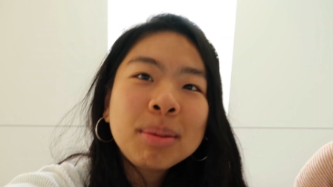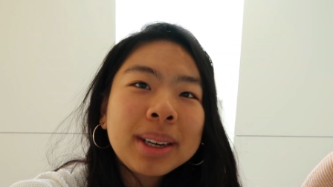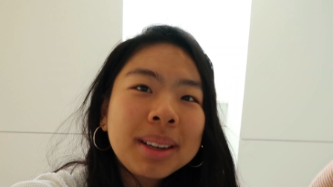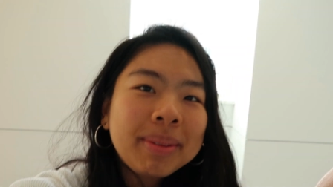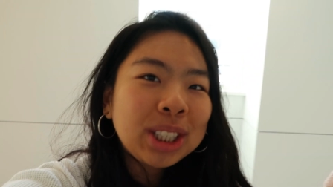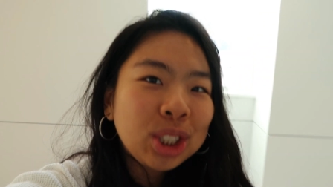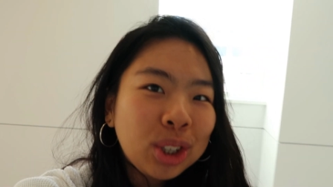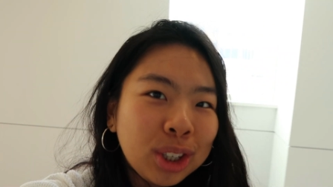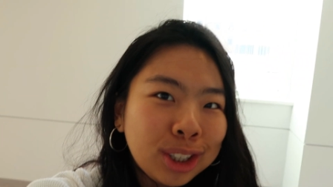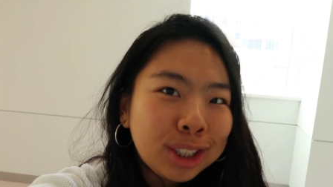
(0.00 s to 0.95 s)
we're going to make
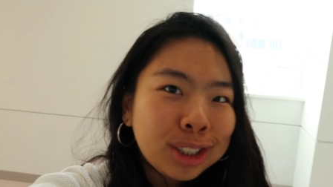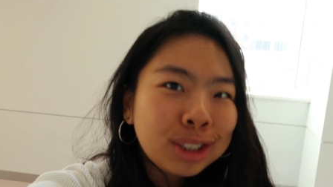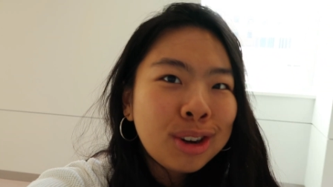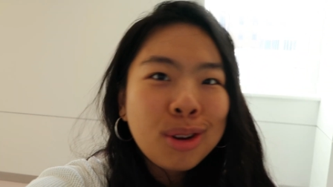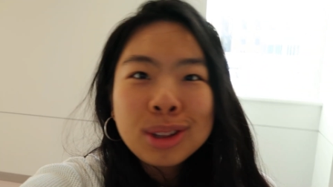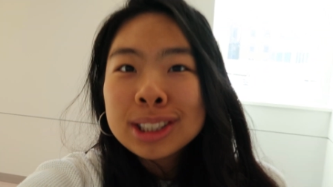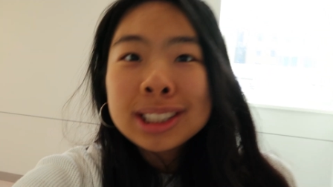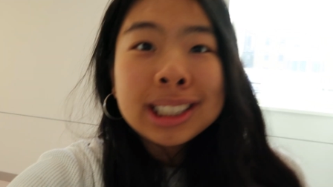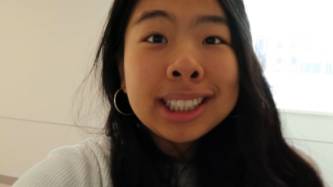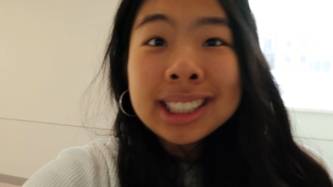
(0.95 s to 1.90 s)
sure there's no
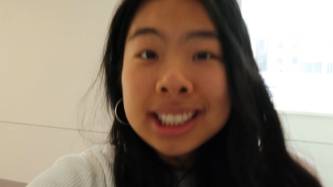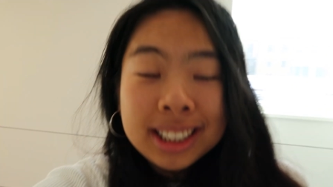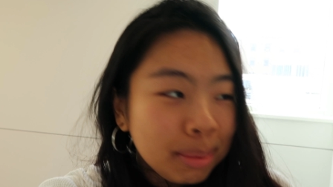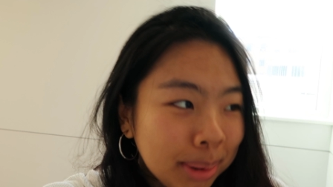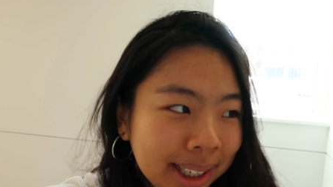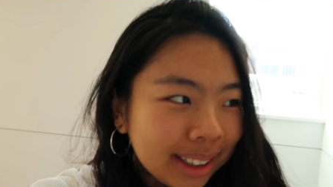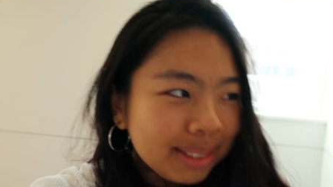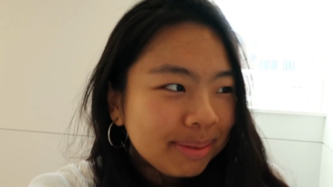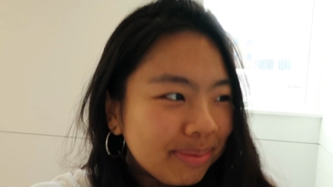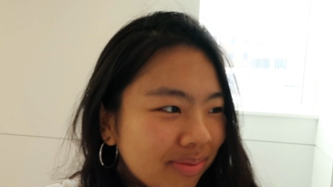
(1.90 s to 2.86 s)
listeria in the plant.
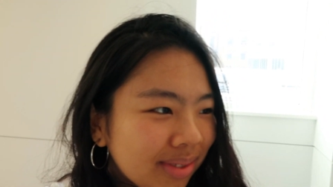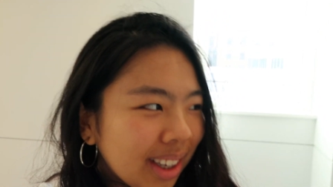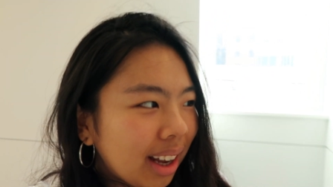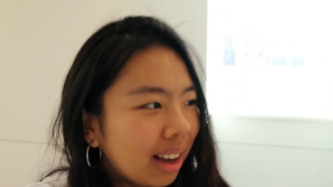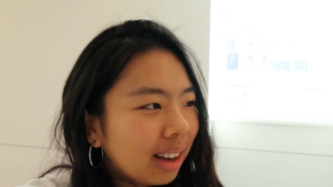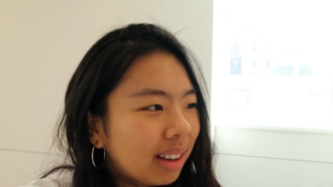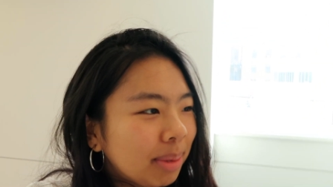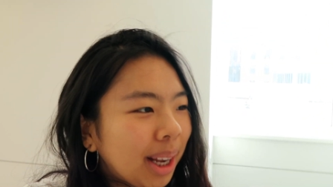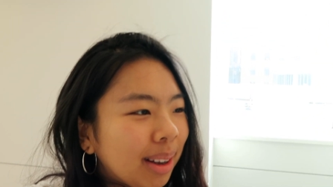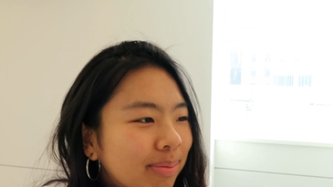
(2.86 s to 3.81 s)

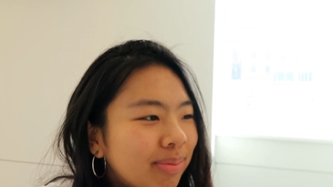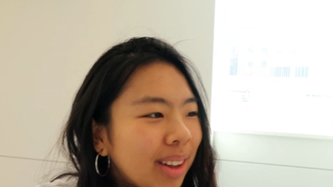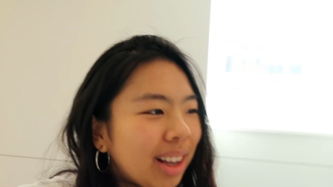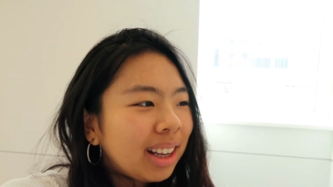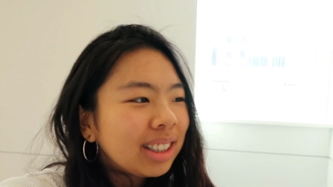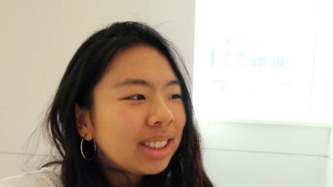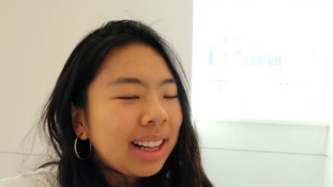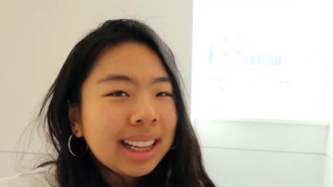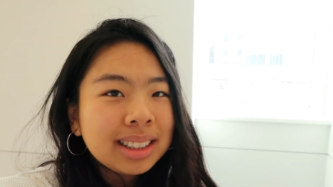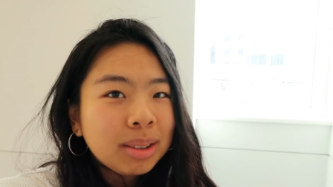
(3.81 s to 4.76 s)
Yeah. So
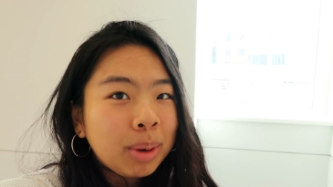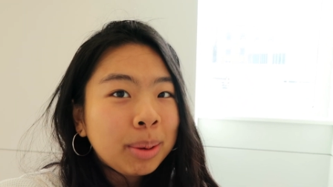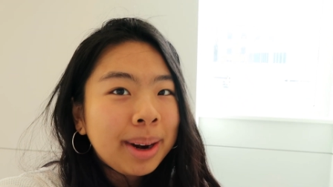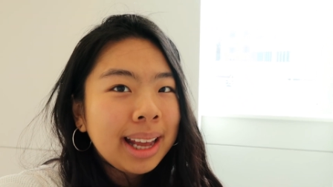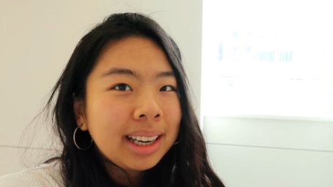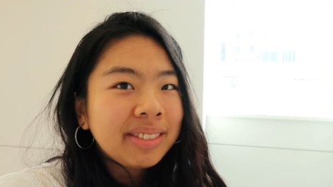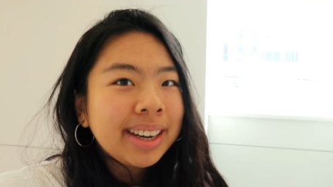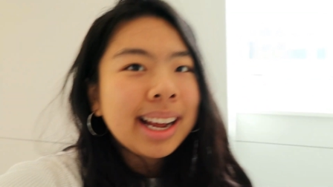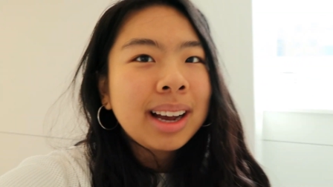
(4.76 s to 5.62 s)
that's where we're heading right